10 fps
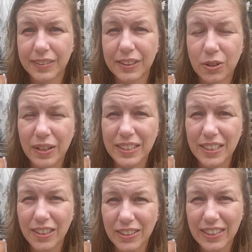So as a
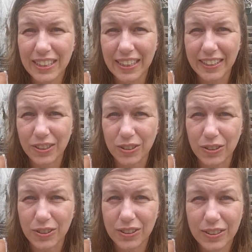young
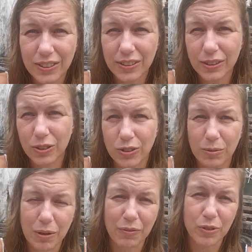teenager,
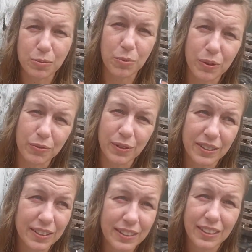choosing my first
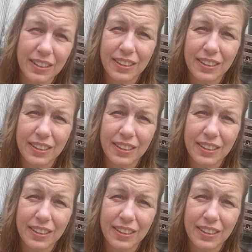boyfriend,